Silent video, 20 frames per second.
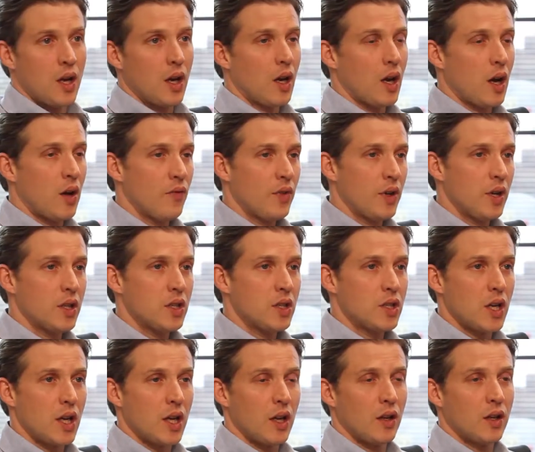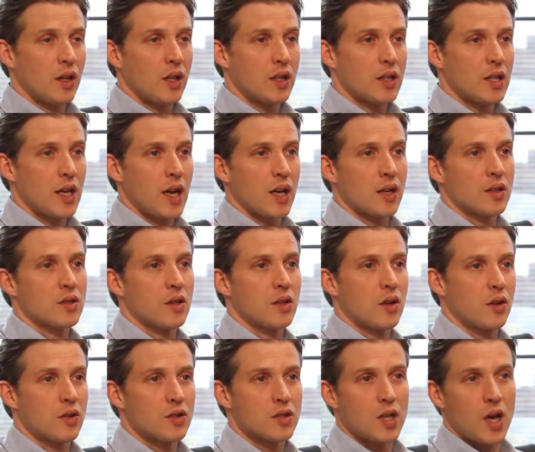Confidentiality attacks
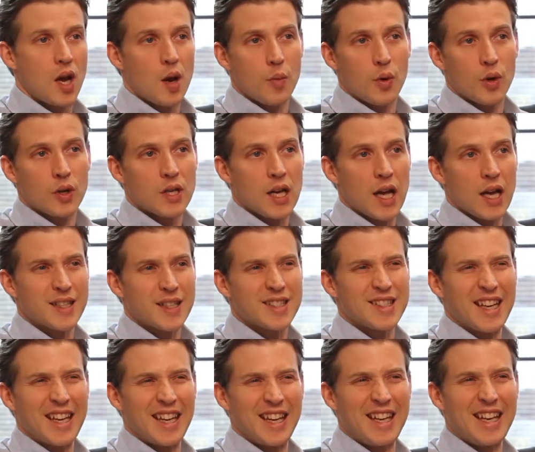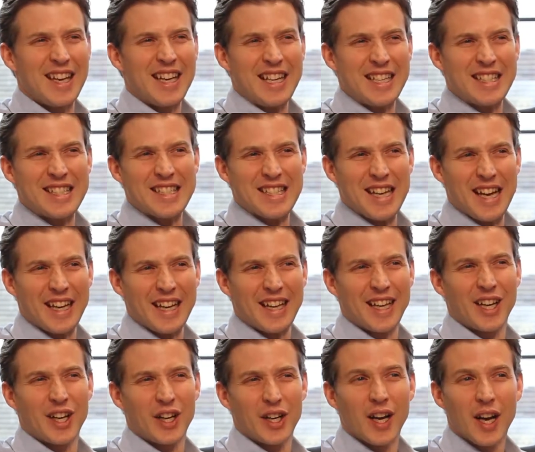are cyber attacks that get inside
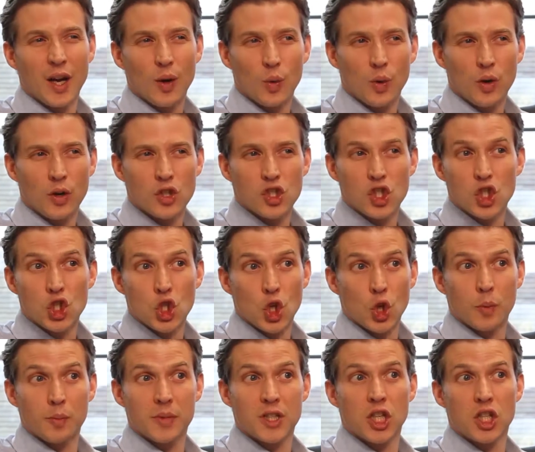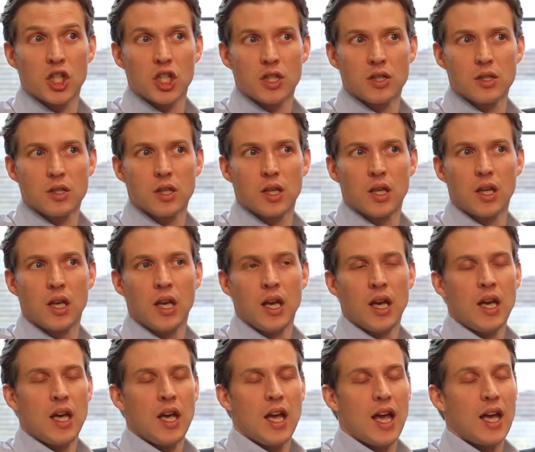our networks surreptitiously
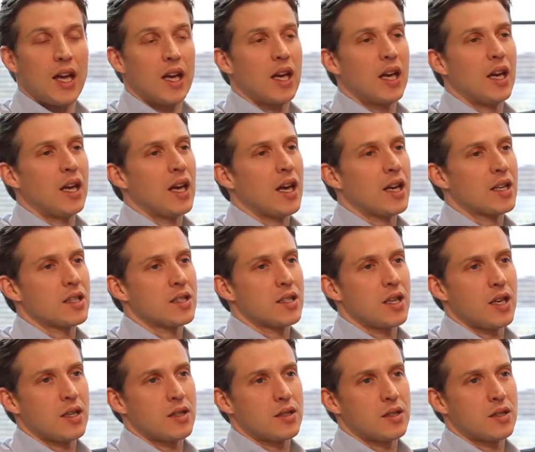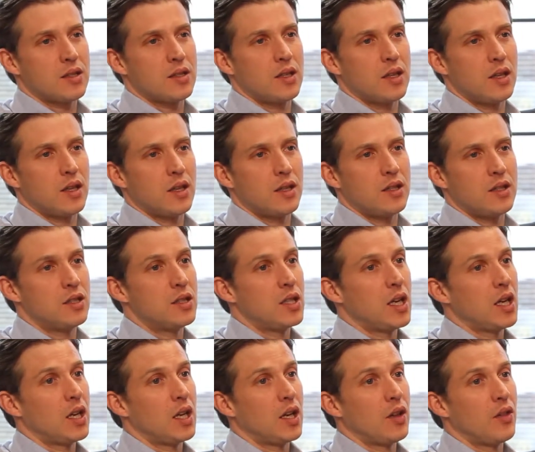and gain access to
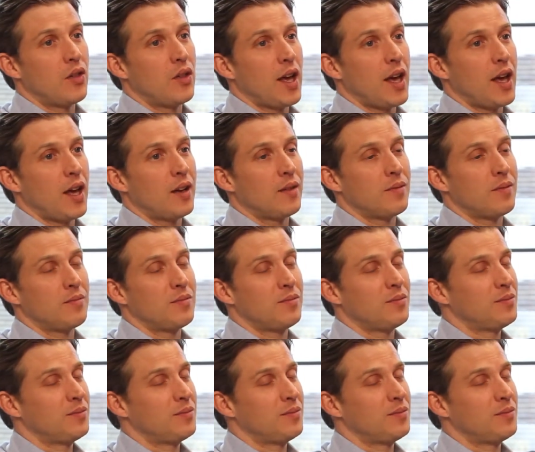data that